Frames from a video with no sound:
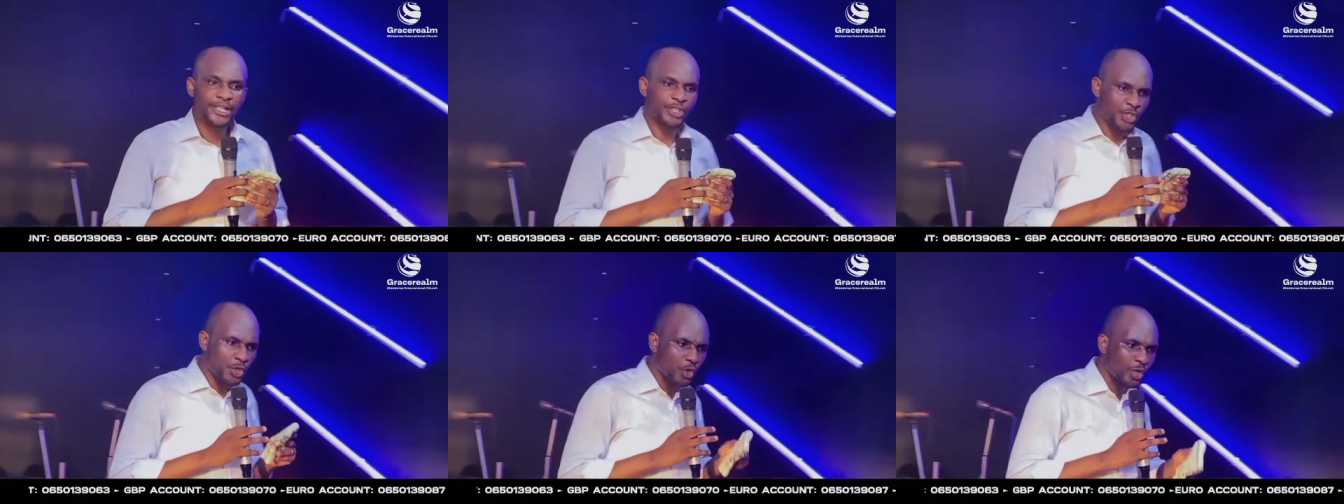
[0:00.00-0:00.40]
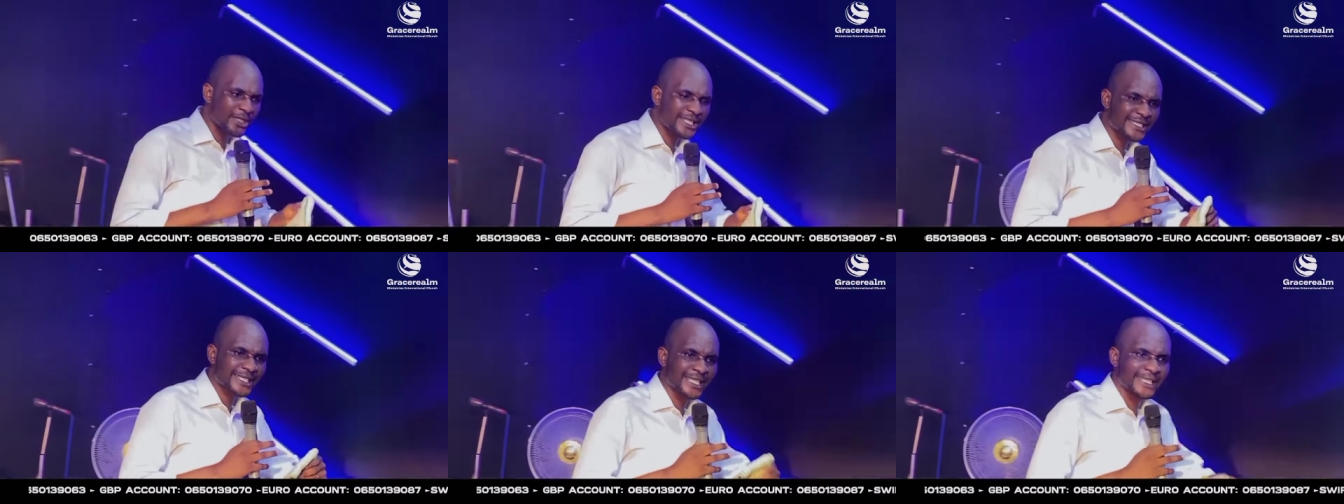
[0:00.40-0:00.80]
Do you
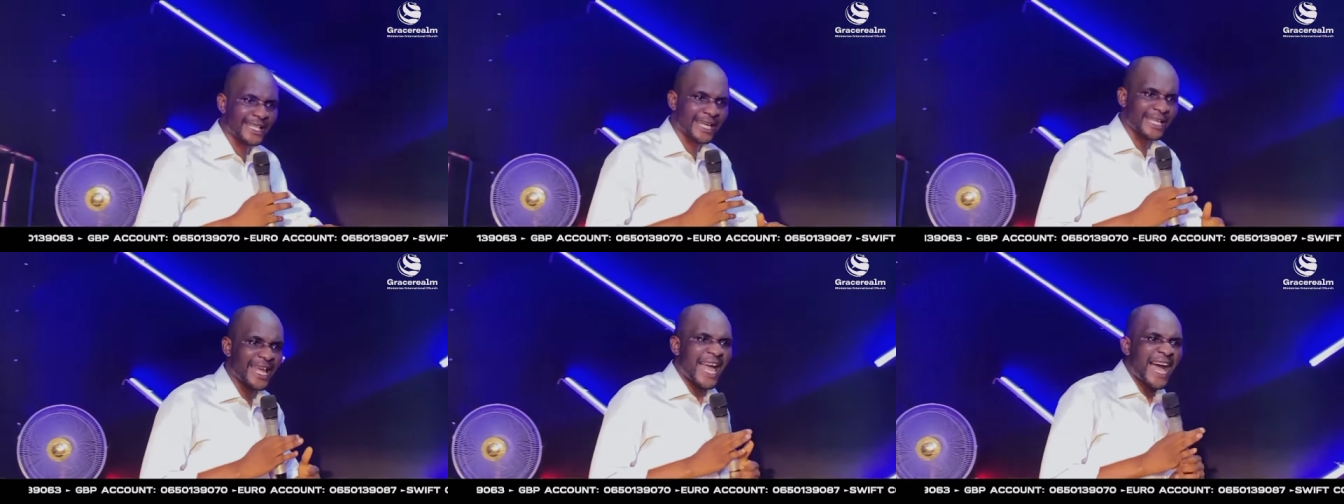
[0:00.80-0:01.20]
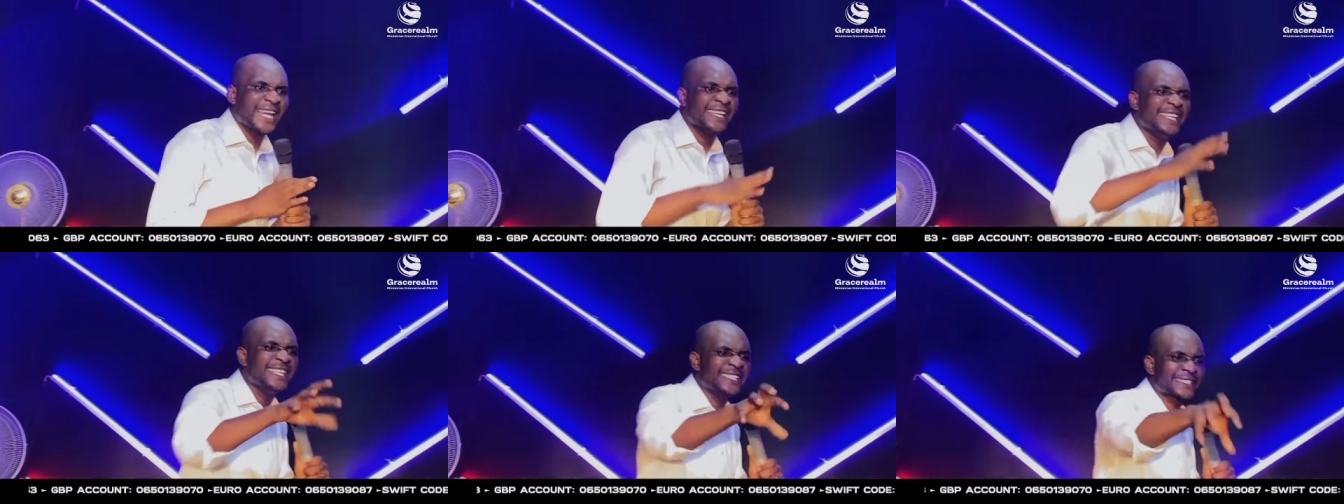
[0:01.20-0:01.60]
understand that?
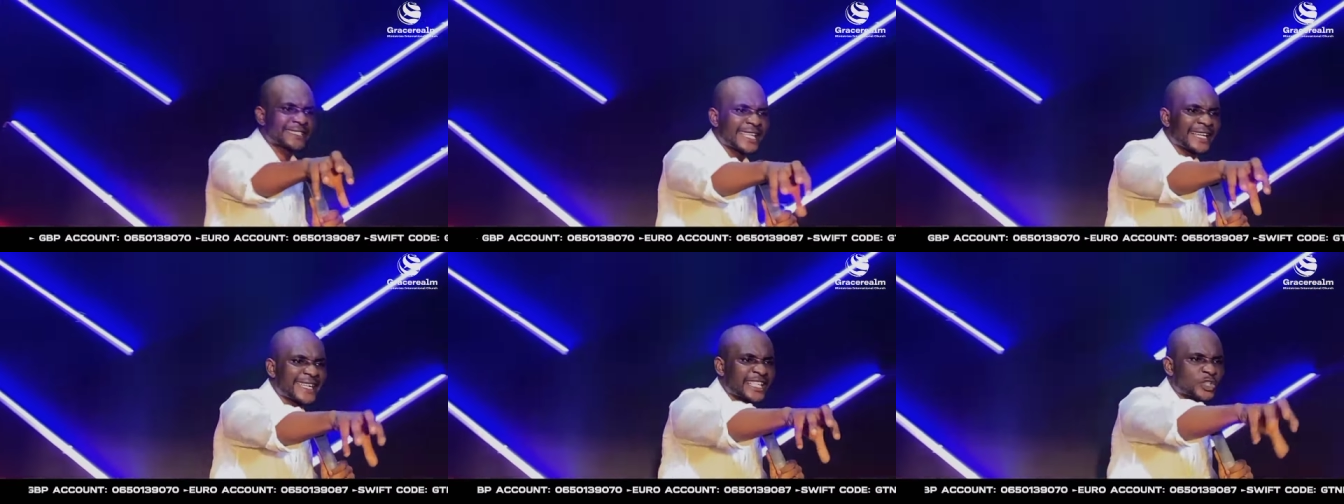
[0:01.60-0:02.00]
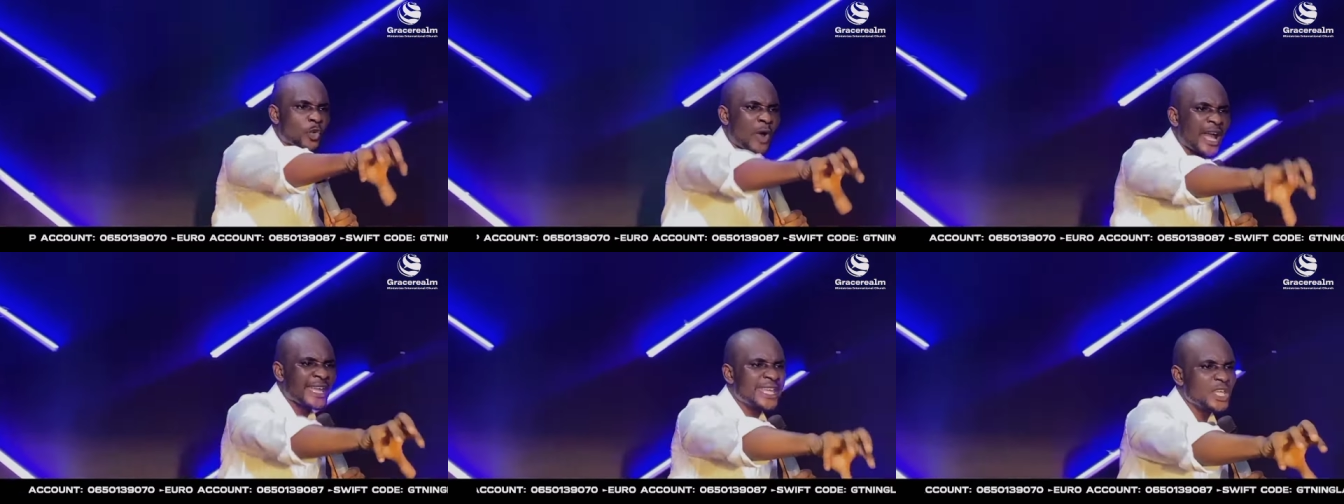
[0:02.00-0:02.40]
And his target,
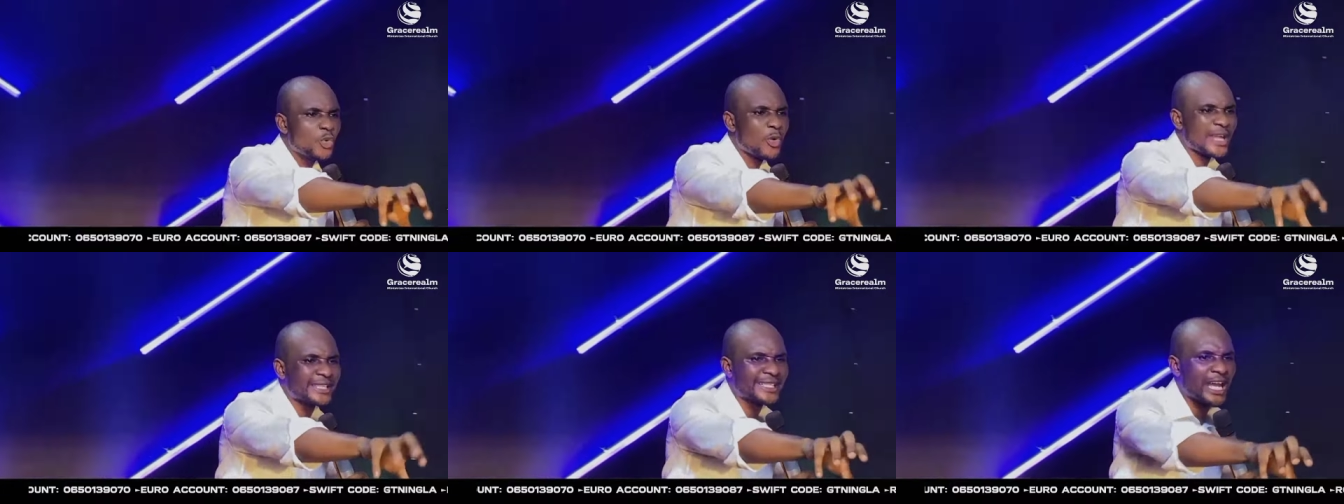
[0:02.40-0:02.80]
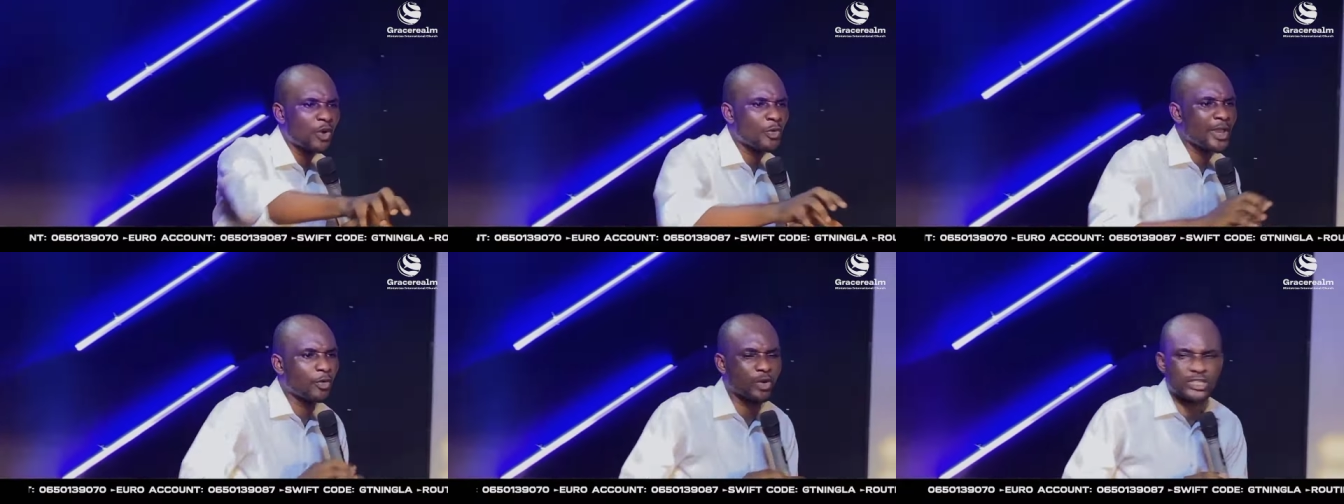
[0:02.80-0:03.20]
why he went
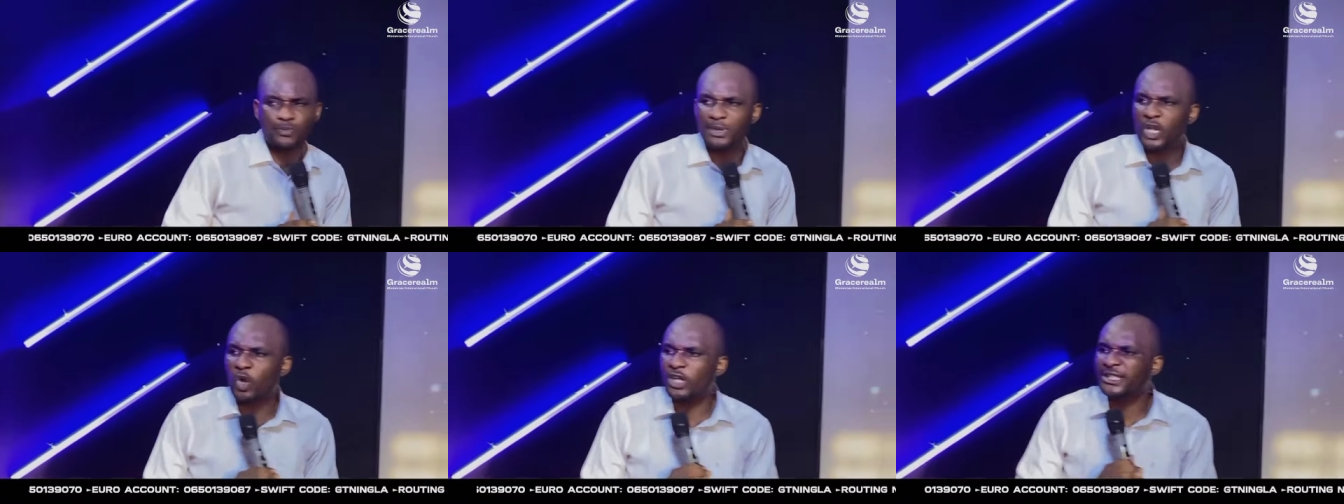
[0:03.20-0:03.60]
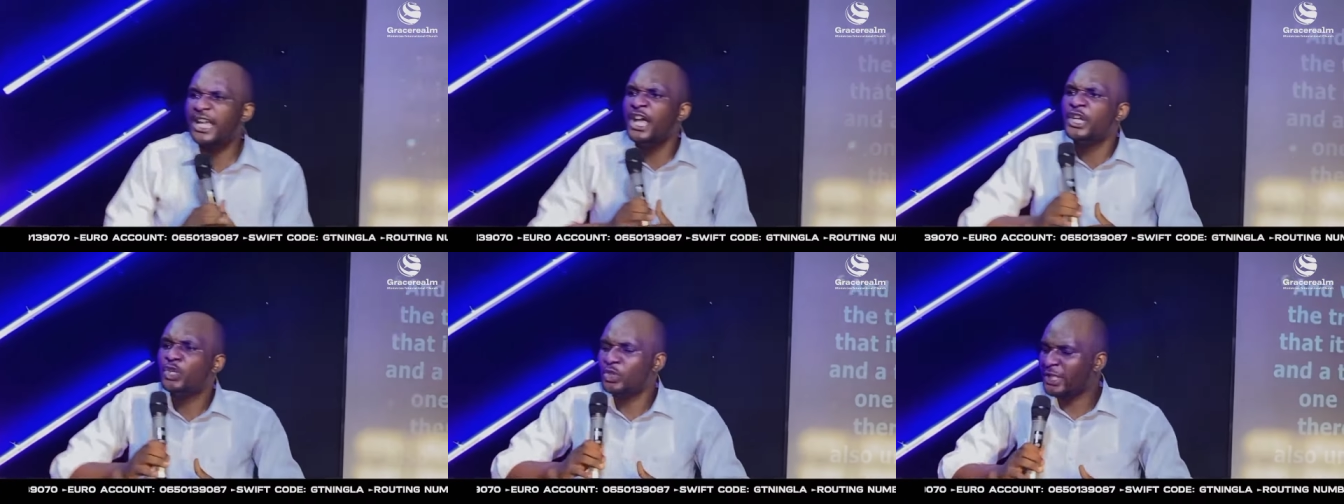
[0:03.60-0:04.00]
that way was because,
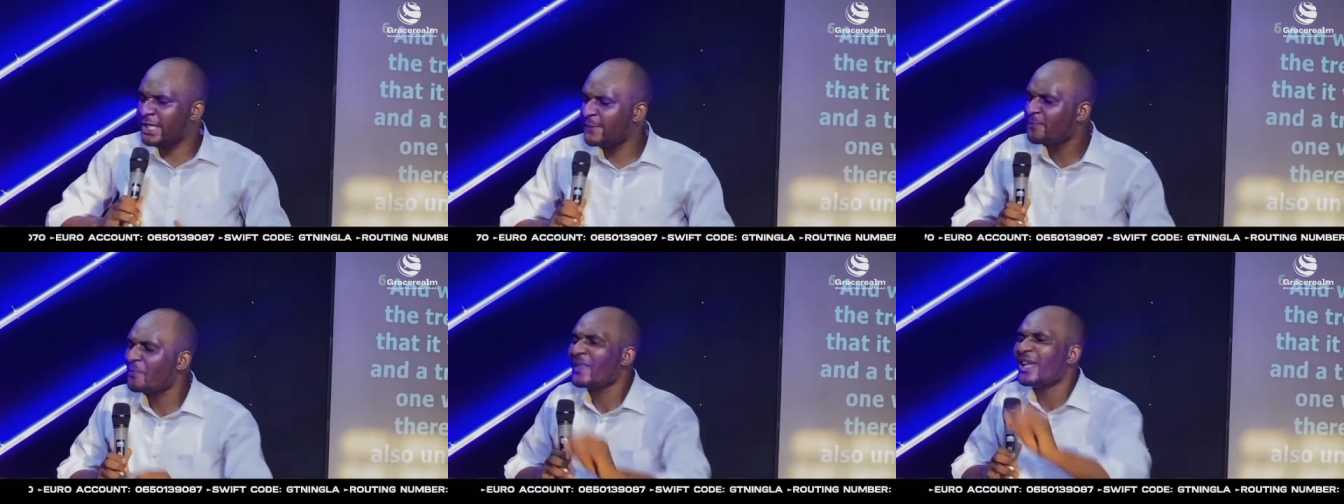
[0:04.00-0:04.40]
you see,